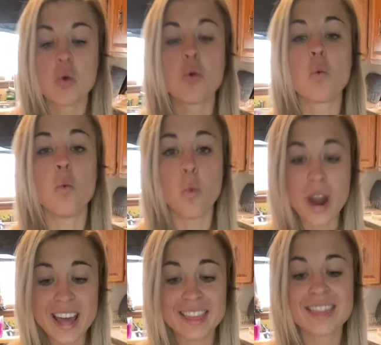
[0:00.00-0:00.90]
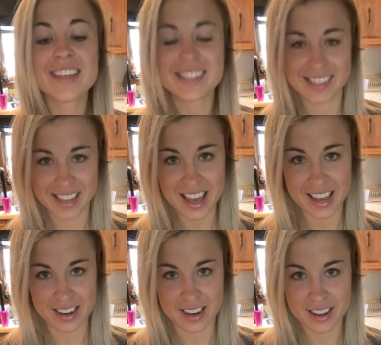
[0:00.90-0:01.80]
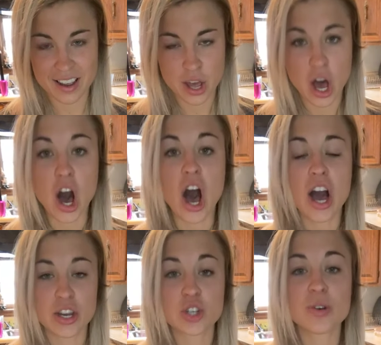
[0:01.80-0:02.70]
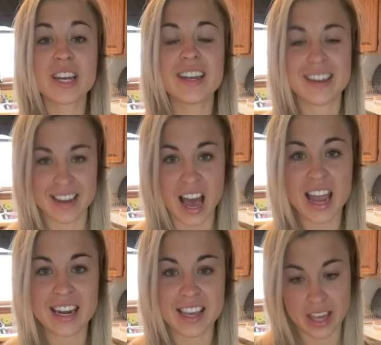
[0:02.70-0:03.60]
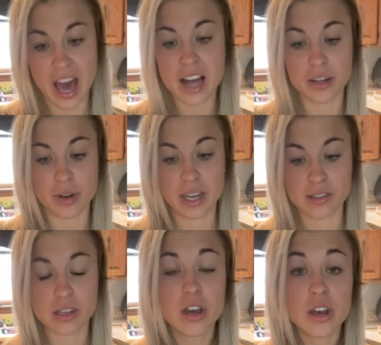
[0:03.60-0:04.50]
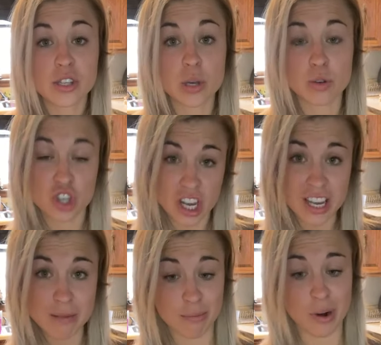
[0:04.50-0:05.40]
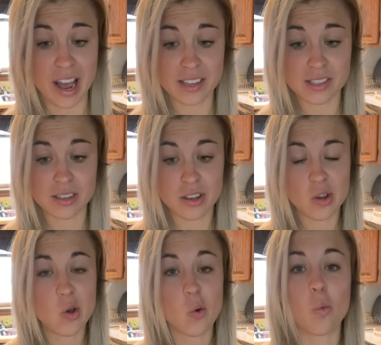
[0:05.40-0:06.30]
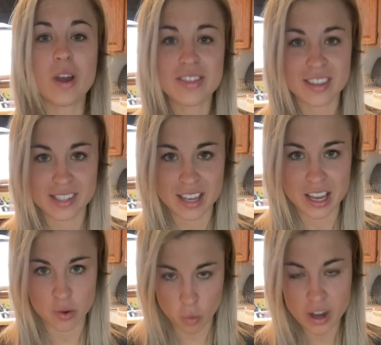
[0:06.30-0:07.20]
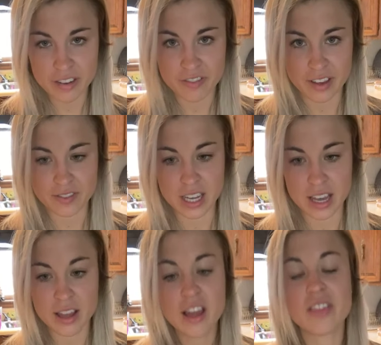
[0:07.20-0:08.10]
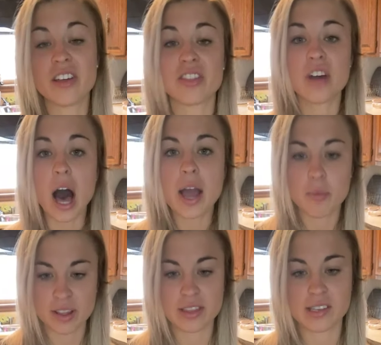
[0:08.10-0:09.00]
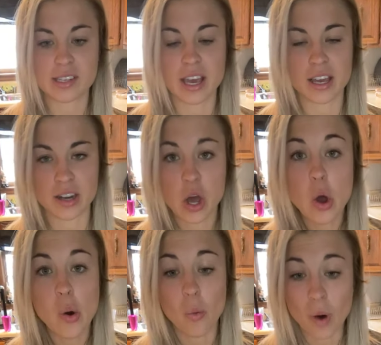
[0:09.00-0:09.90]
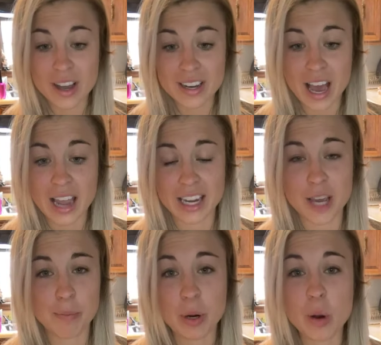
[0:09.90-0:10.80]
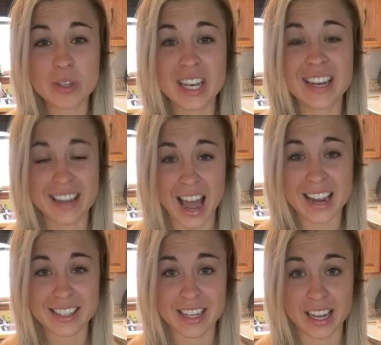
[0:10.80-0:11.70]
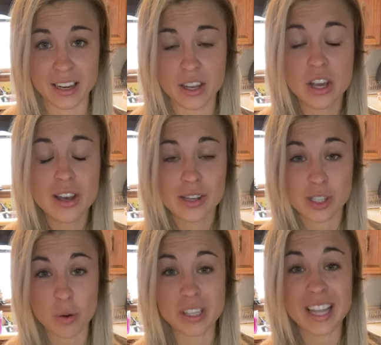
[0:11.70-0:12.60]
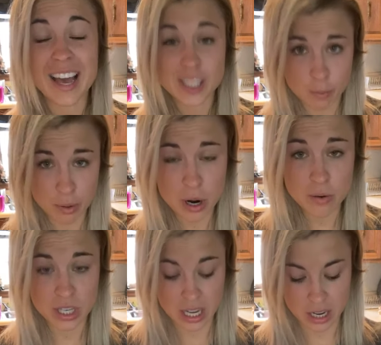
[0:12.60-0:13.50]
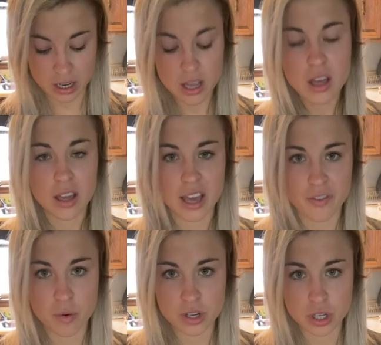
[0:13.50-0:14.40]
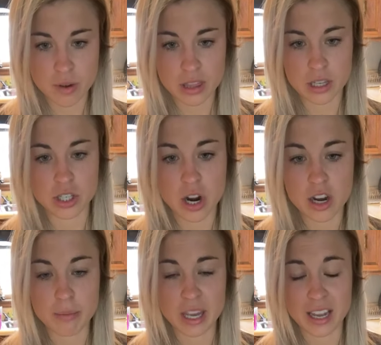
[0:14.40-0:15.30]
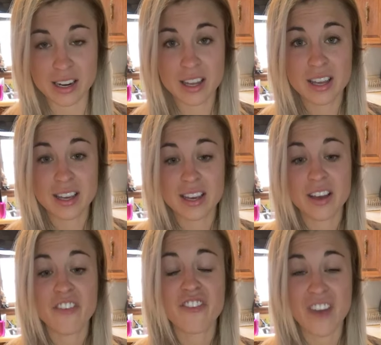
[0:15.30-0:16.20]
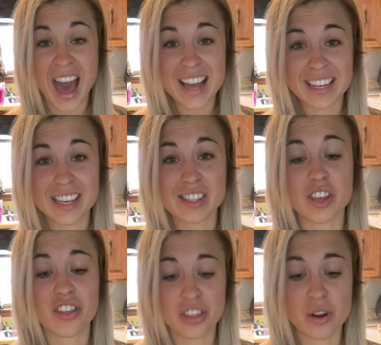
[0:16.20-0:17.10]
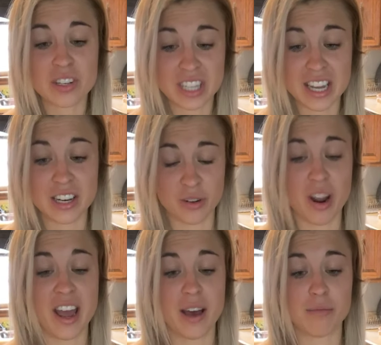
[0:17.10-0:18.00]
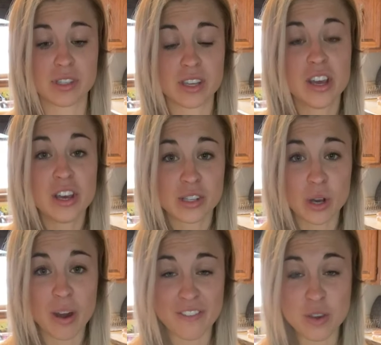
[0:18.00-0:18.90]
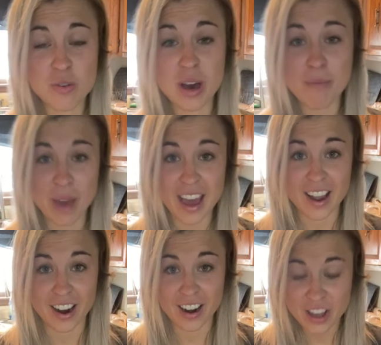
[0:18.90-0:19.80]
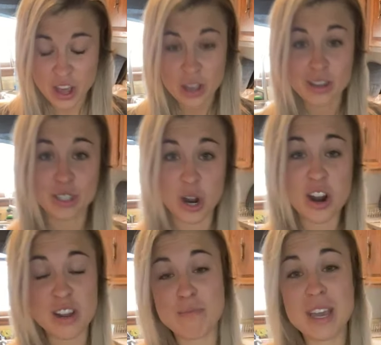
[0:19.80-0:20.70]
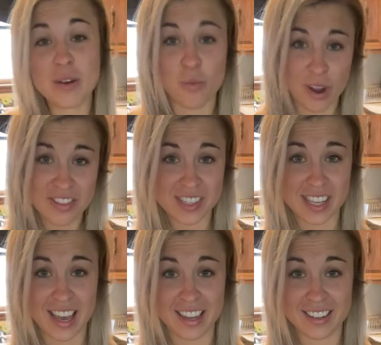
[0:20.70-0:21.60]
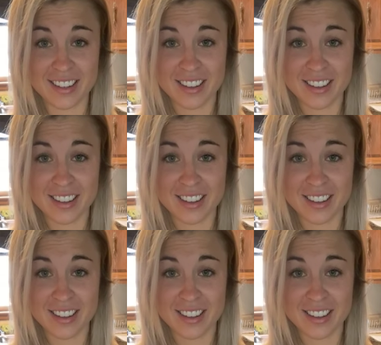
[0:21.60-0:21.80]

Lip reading: with the skin, 190 calories. So chicken breast with the skin, 150. The thigh with the skin, 190. Protein, 19. So less protein if we're doing the dark meat. Fat is 13 grams. So if you compare dark meat with skin